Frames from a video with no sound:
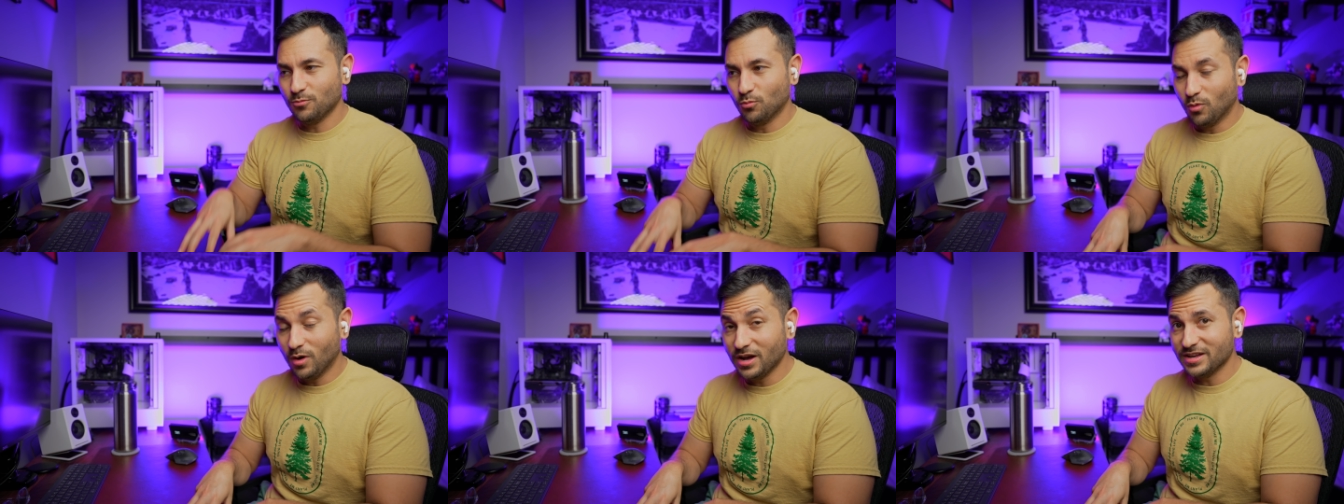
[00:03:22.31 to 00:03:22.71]

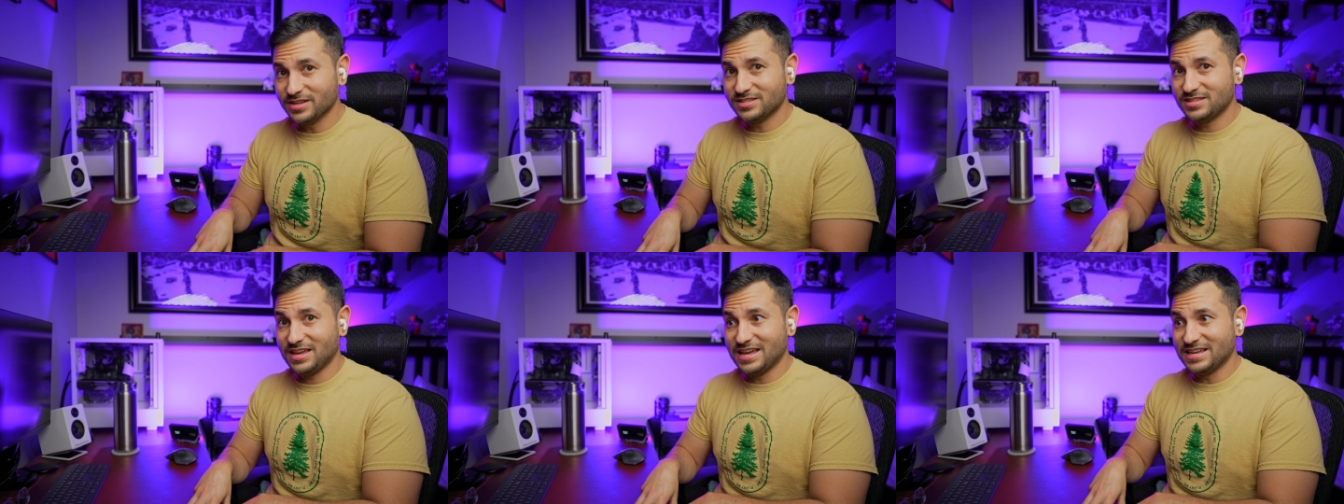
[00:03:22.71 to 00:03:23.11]

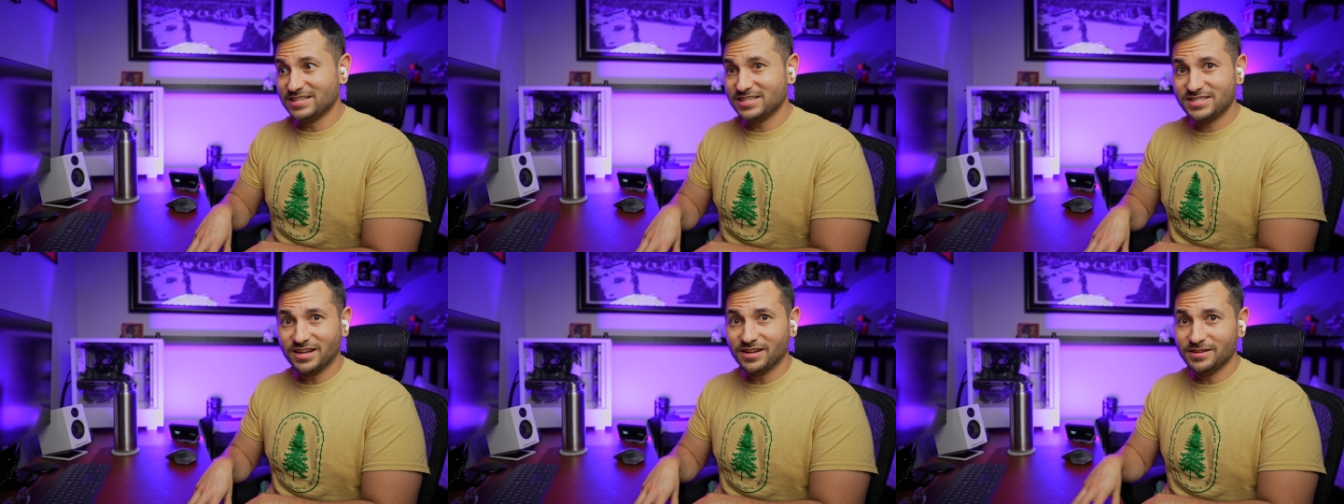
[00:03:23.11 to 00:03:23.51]
was a
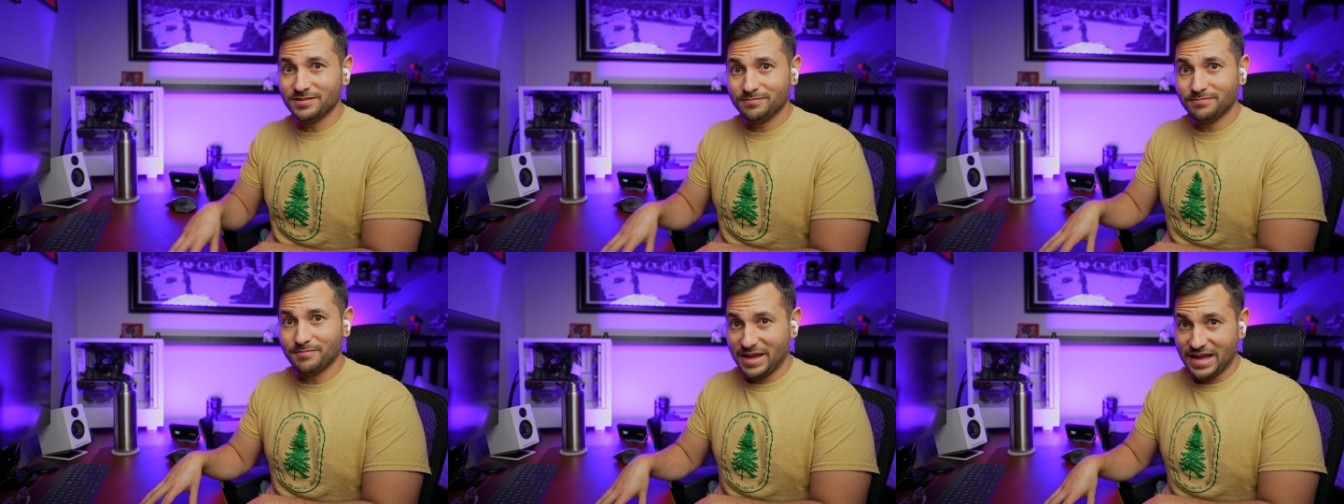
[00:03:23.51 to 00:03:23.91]
stunt
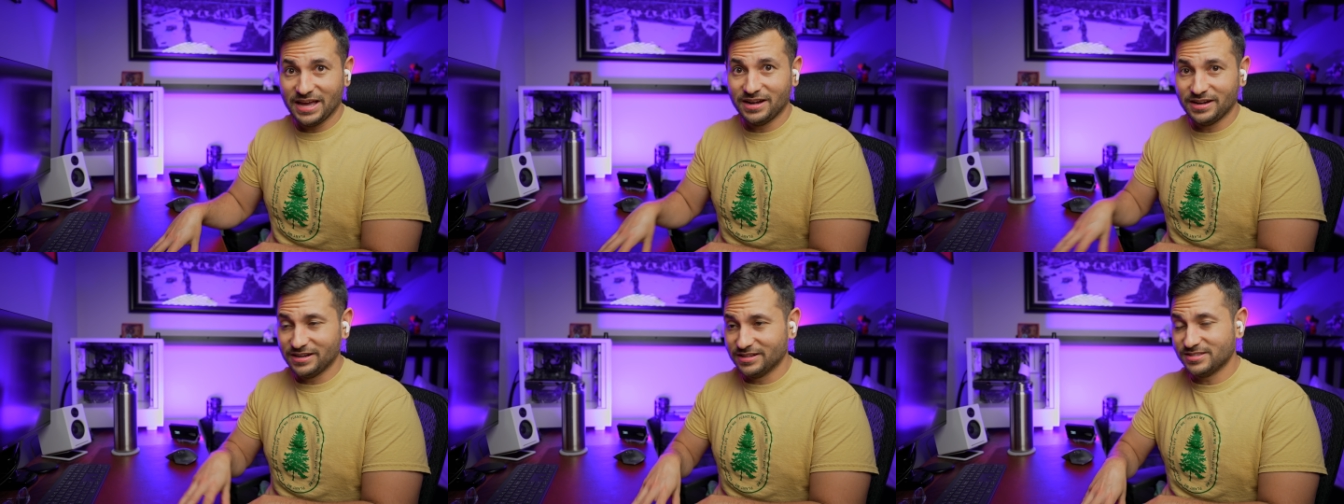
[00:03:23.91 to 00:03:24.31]

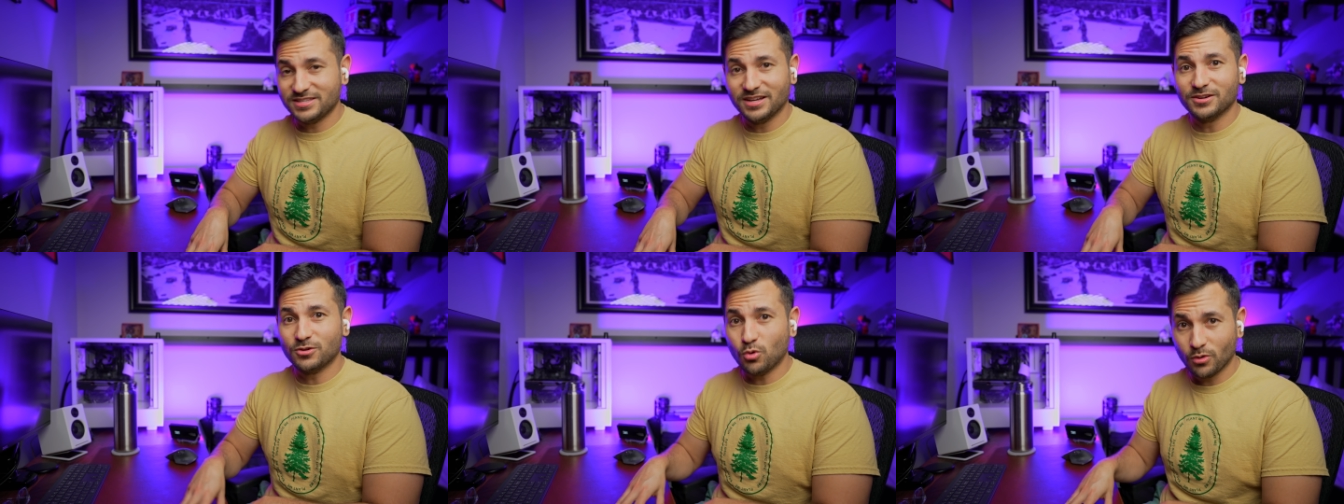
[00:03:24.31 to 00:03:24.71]
man and a
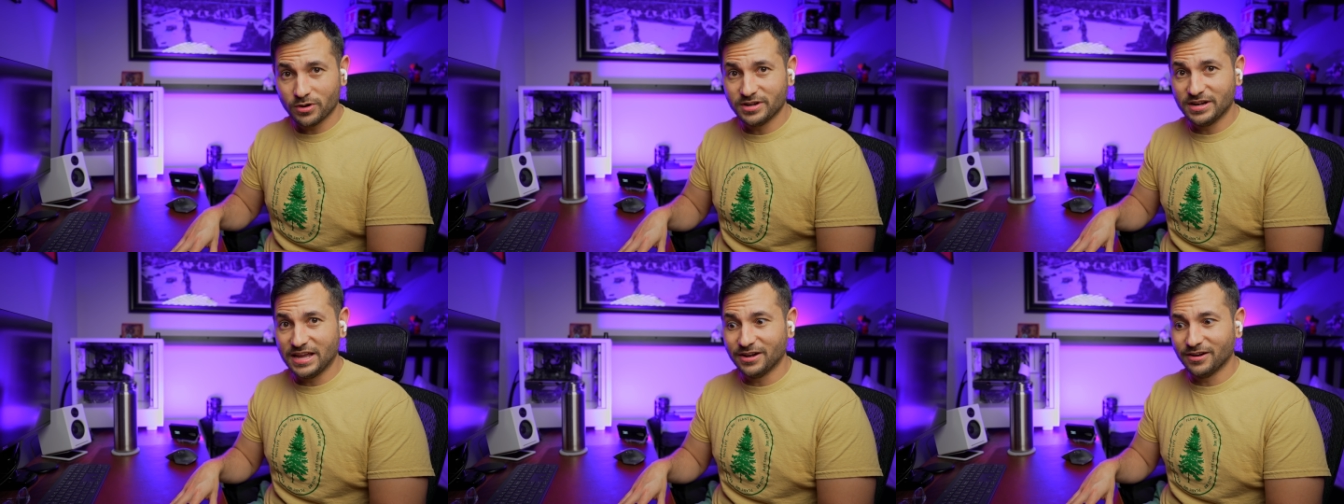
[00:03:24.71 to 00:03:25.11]
stunt
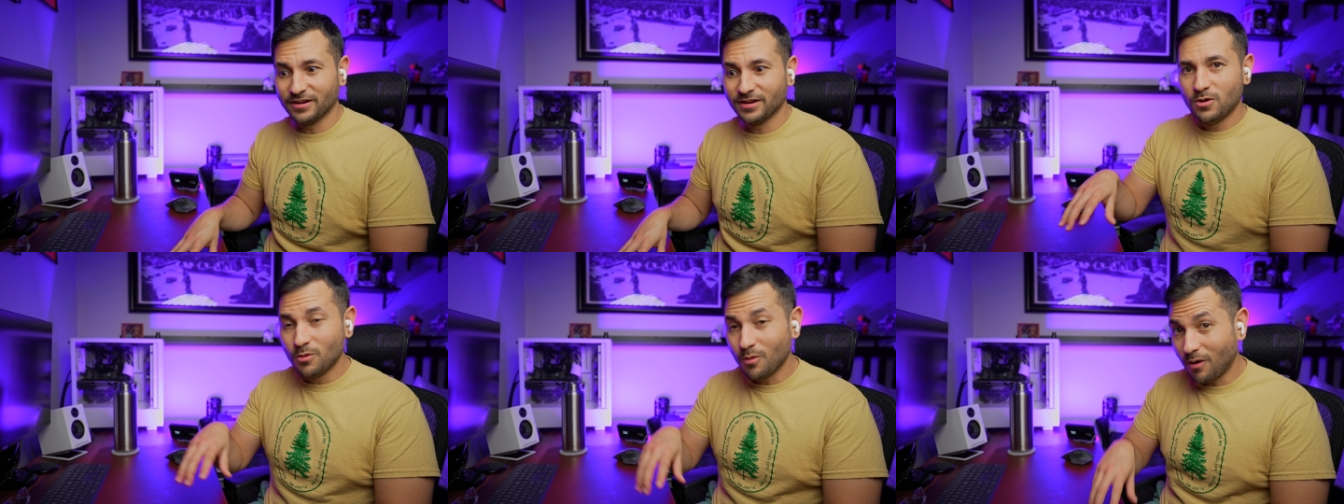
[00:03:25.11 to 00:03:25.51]
coordinator
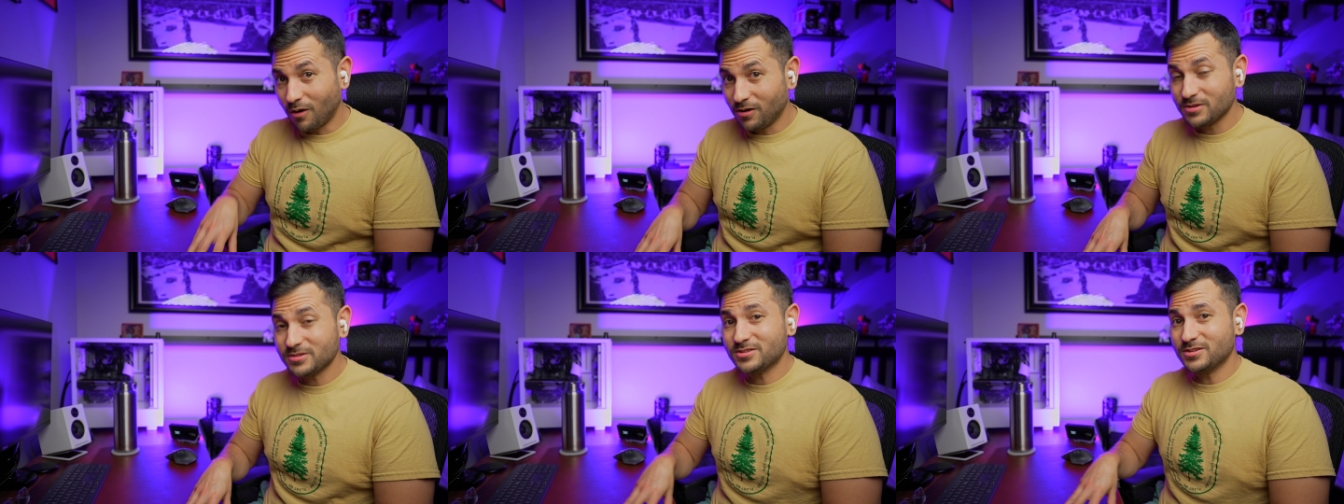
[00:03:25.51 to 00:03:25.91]
who
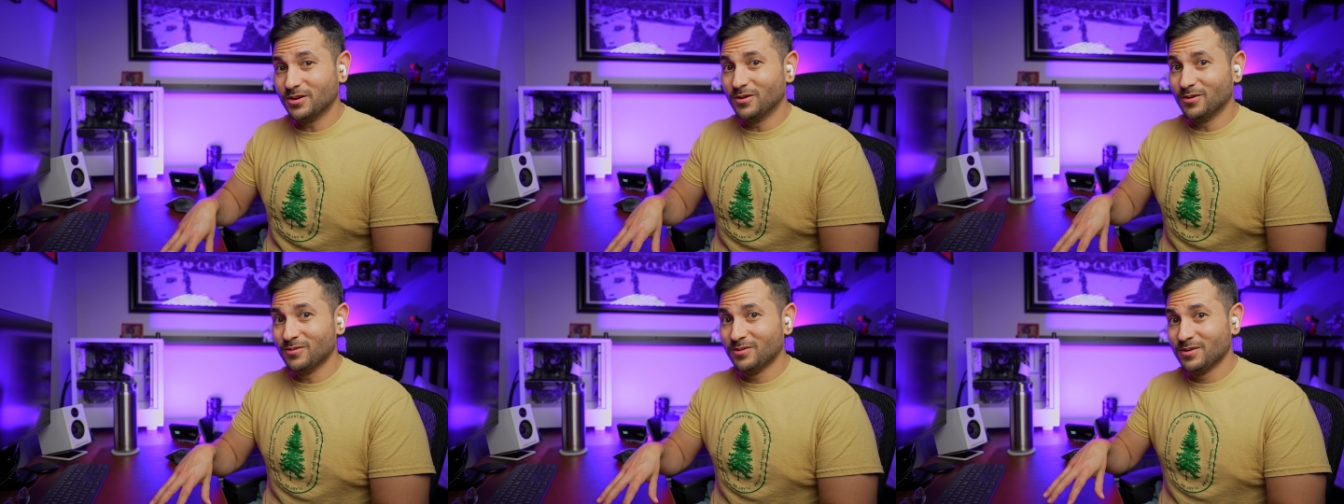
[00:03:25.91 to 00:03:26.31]

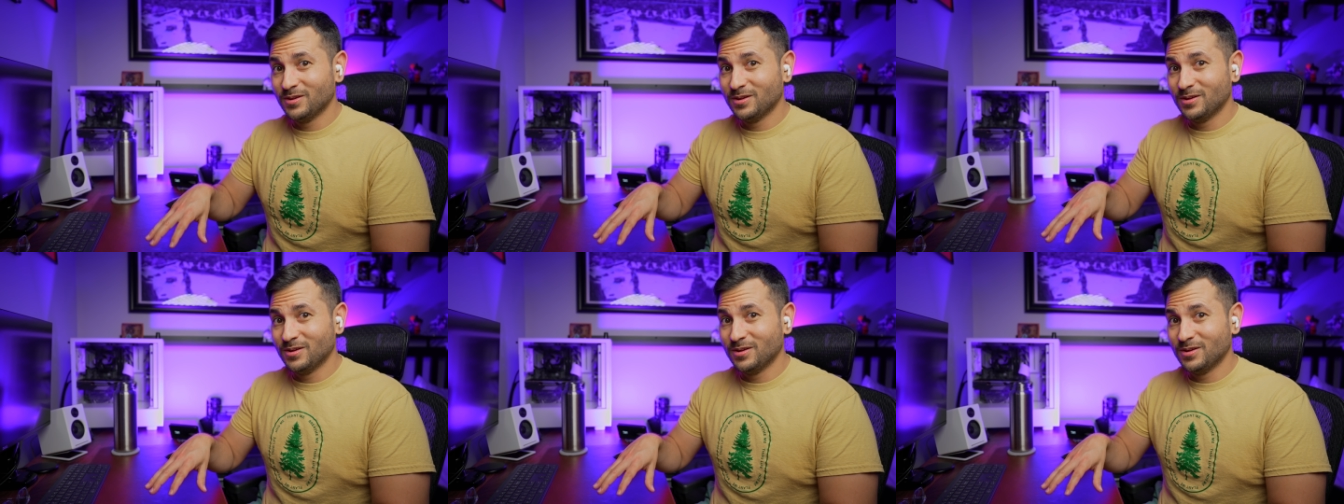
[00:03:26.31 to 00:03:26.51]
also